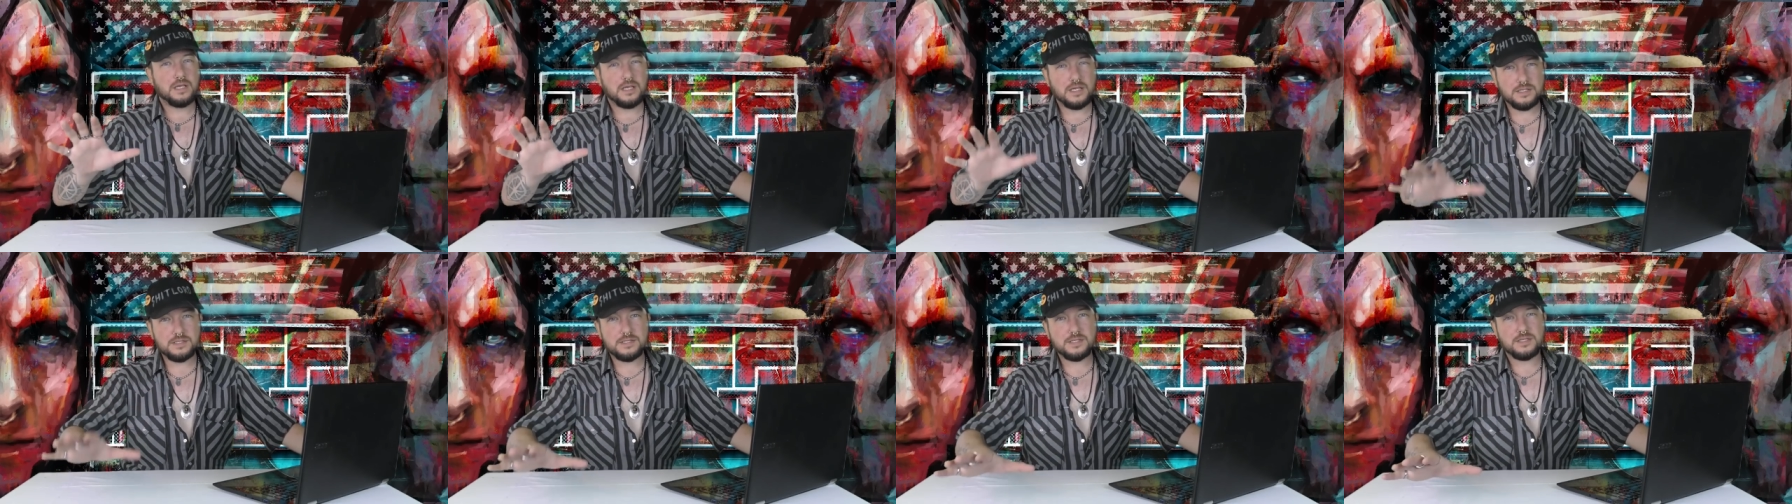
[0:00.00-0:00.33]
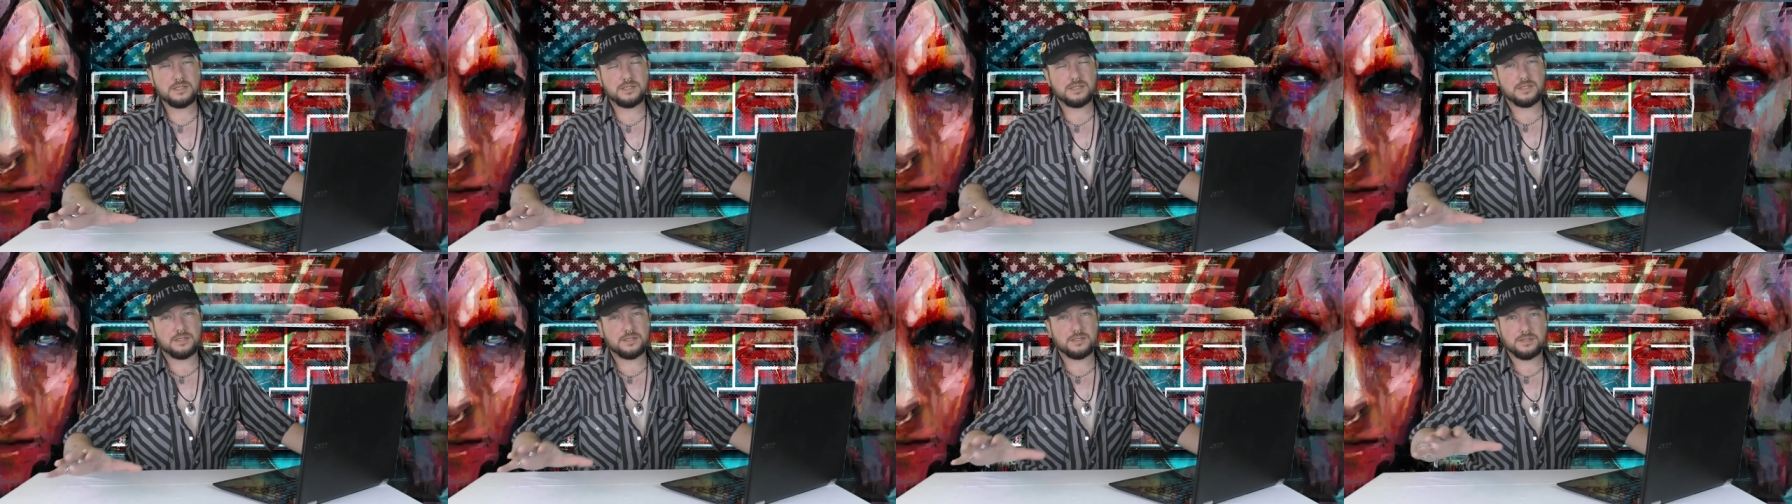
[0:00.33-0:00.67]

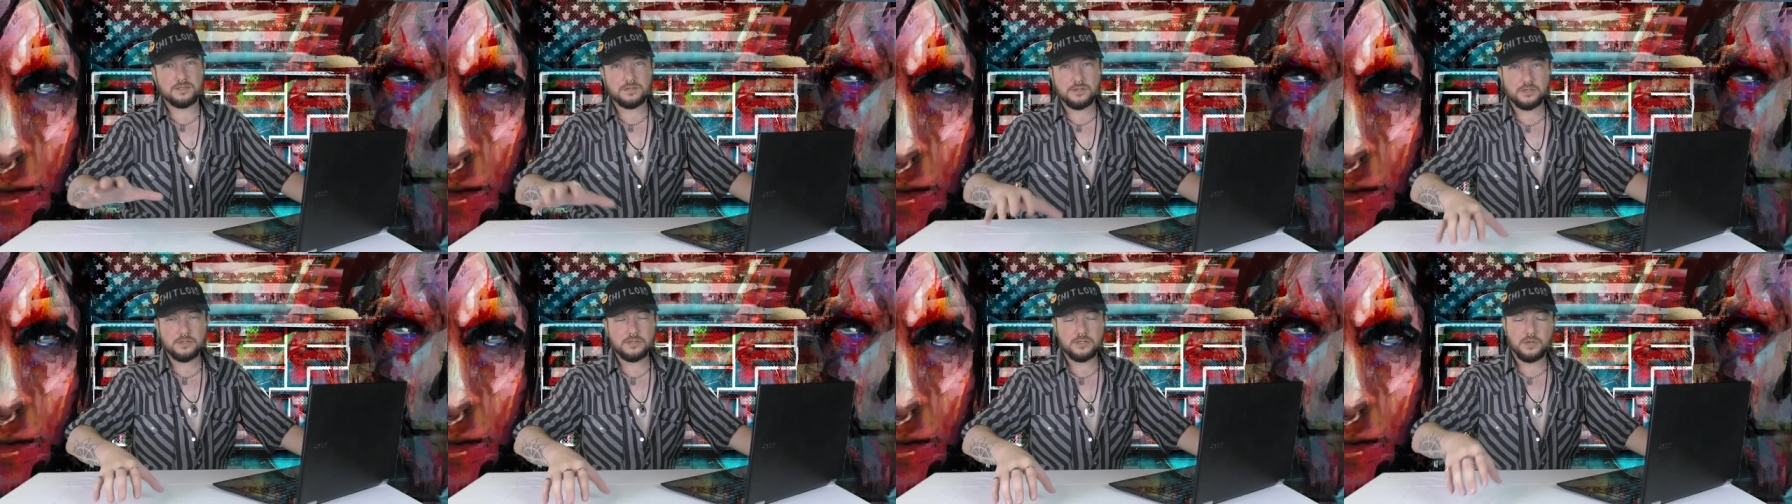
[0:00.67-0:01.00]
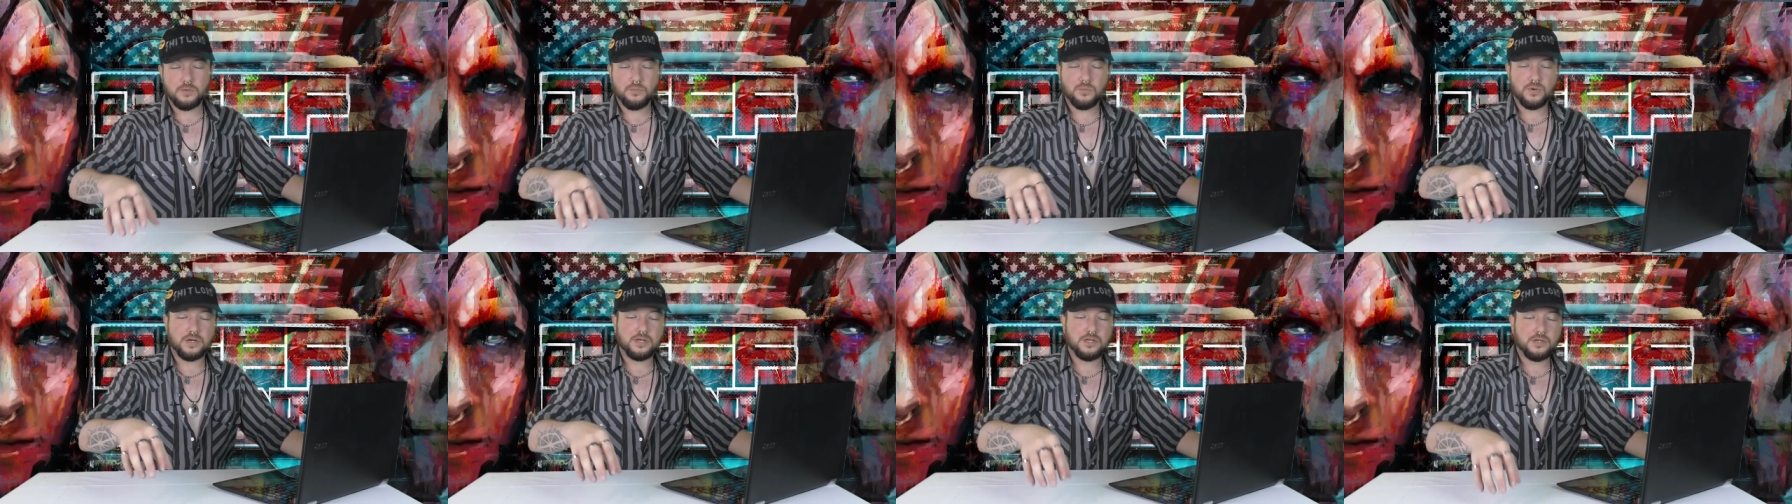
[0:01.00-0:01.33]
instances in surgery
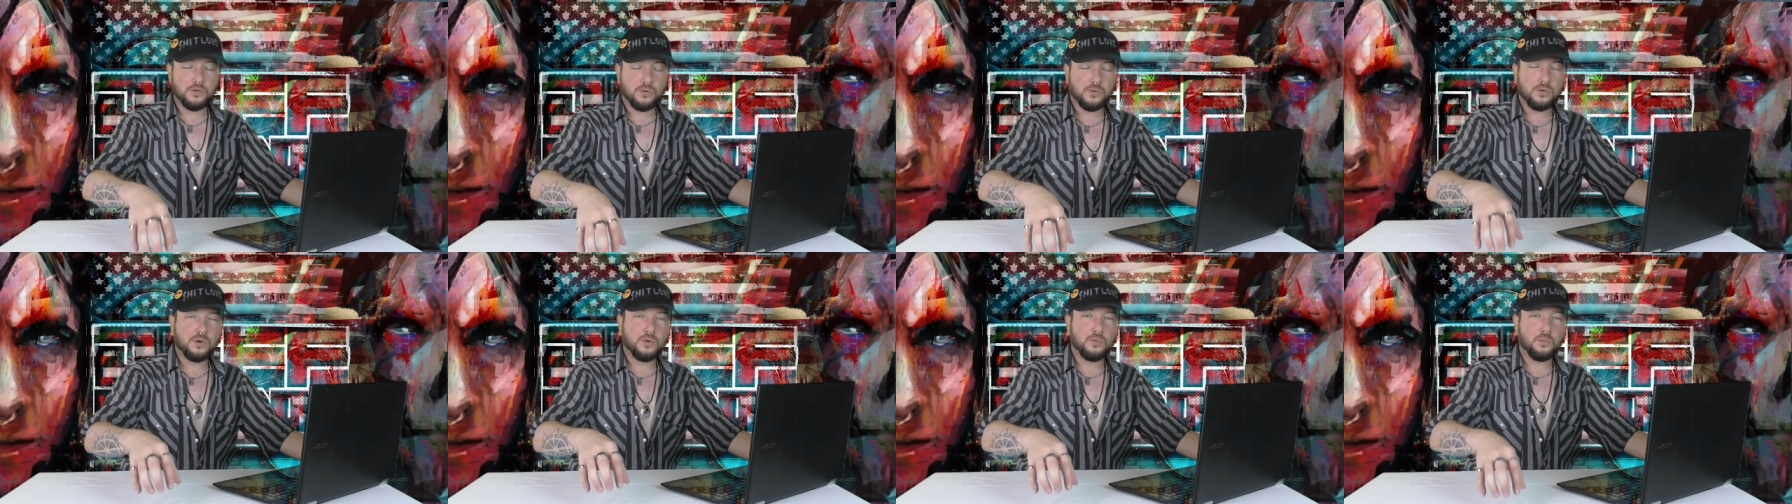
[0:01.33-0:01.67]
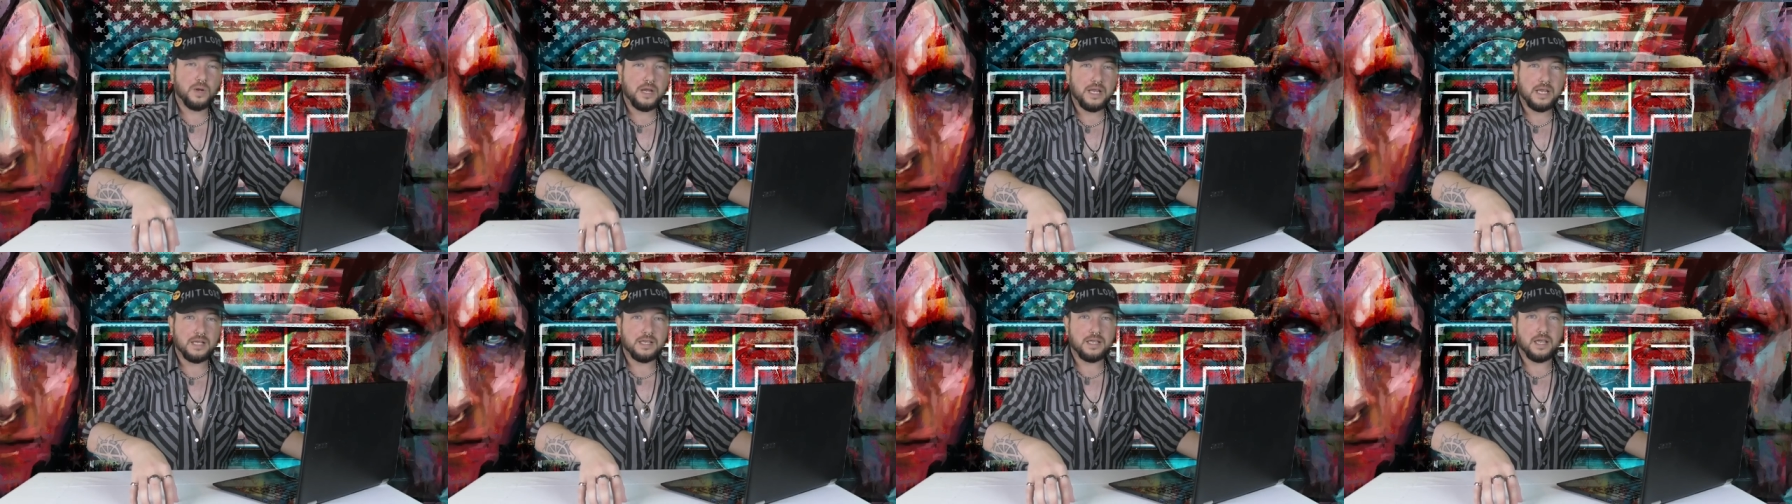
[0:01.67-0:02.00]
where you're
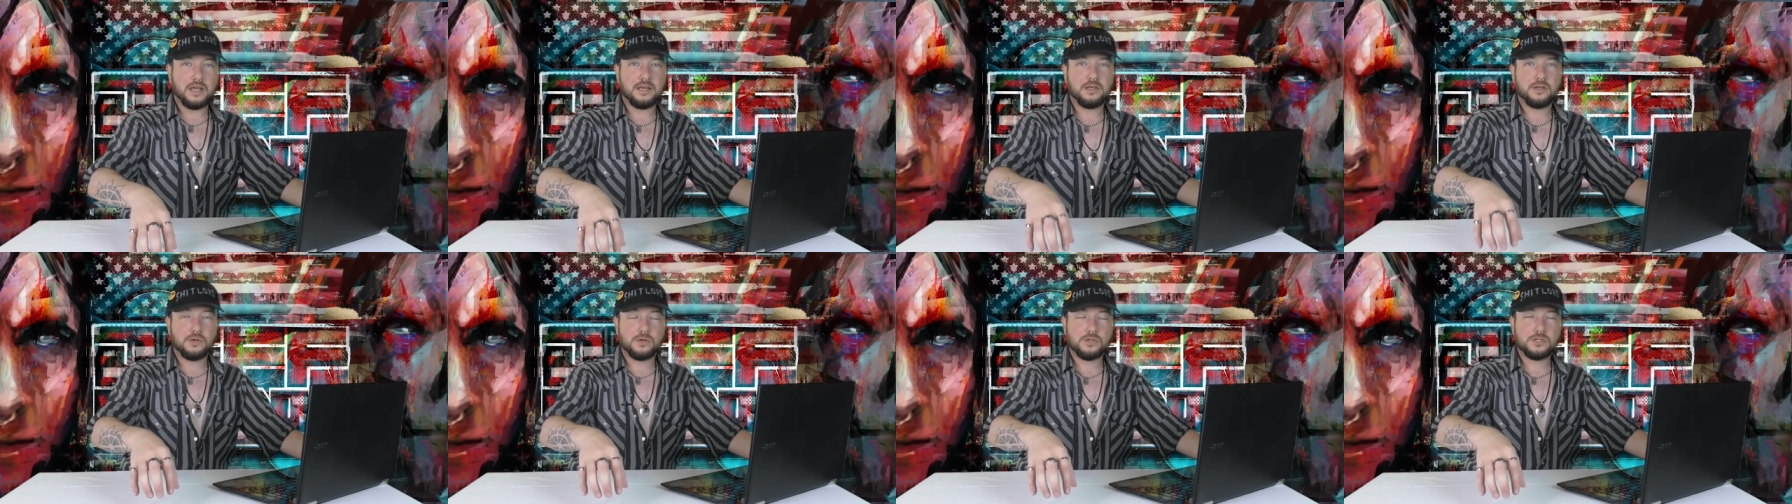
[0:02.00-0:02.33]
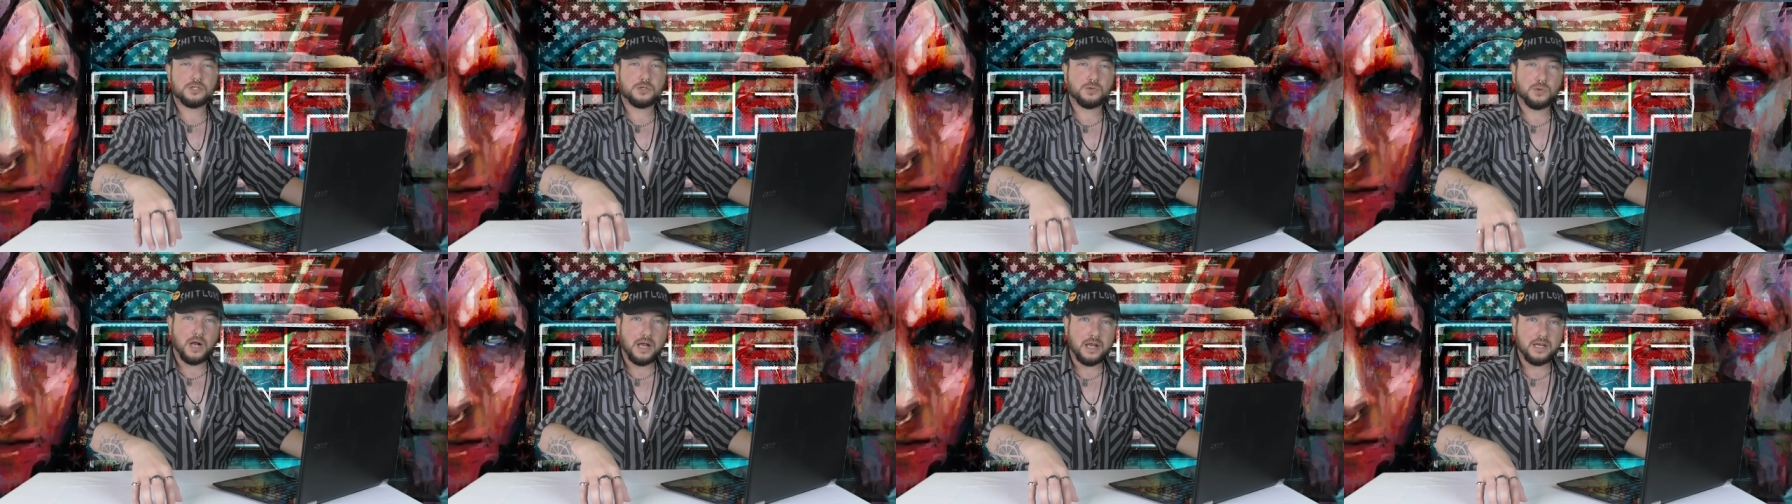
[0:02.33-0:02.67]
awake and you're
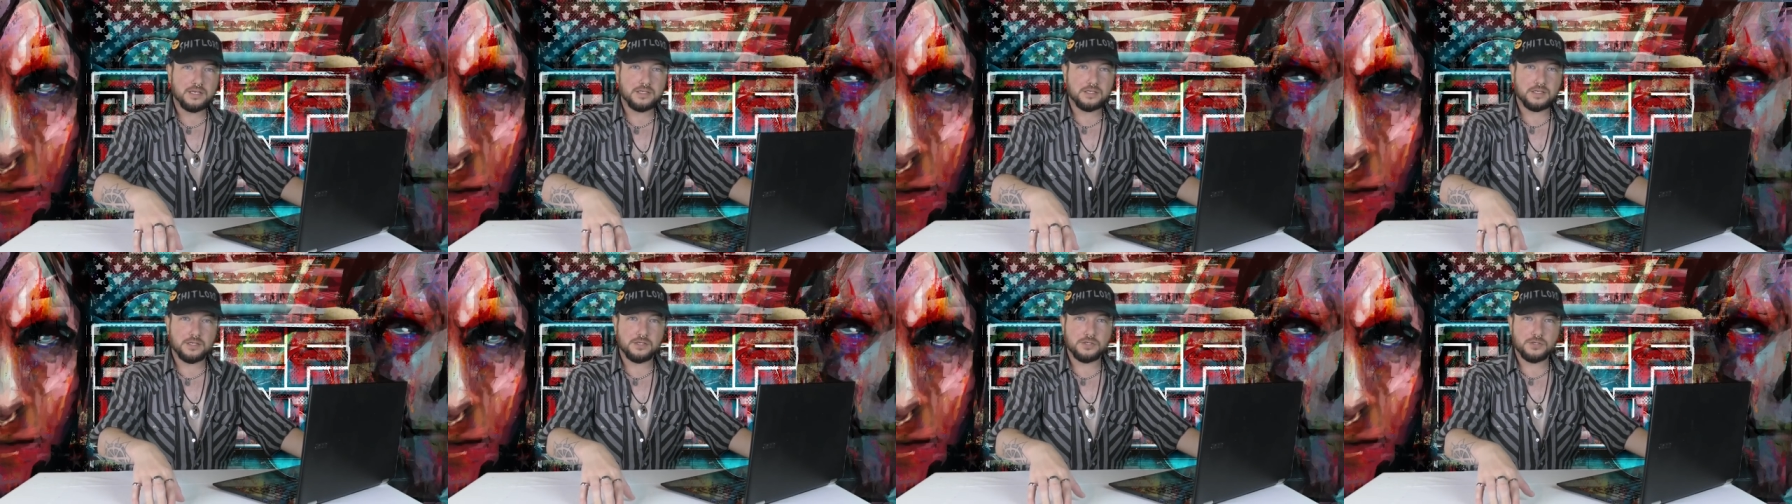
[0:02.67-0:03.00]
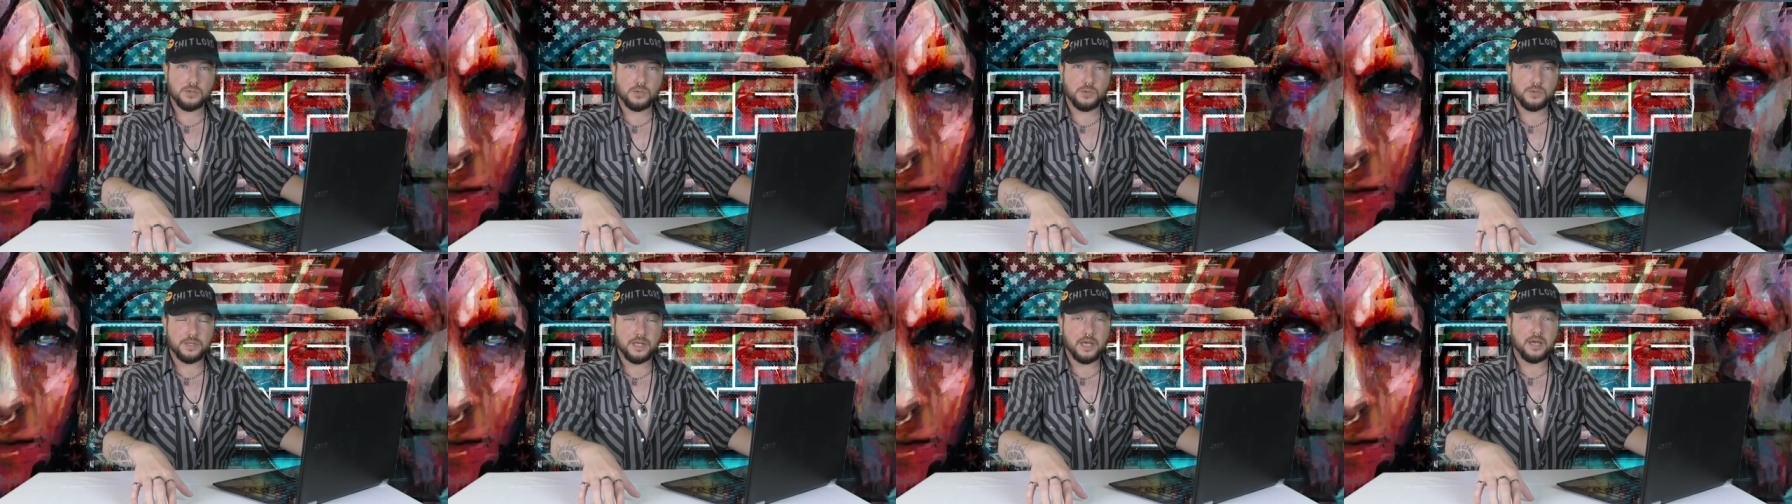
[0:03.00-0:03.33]
trying to
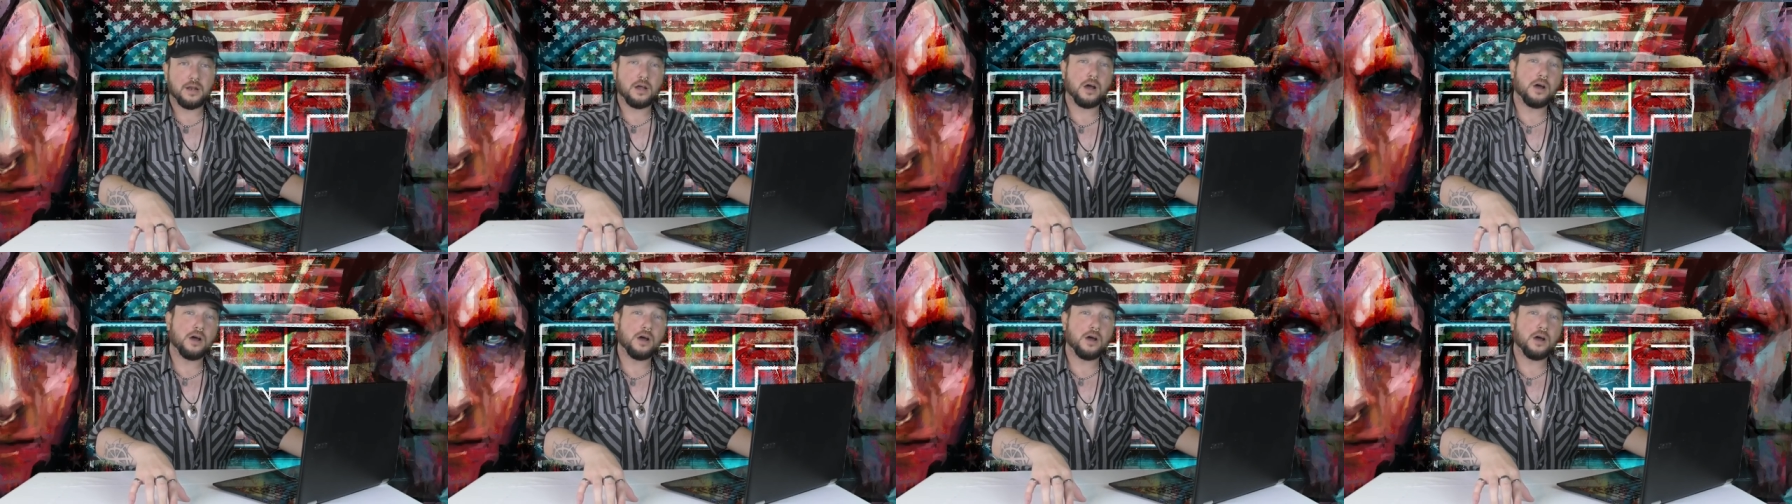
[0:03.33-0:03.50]
control that.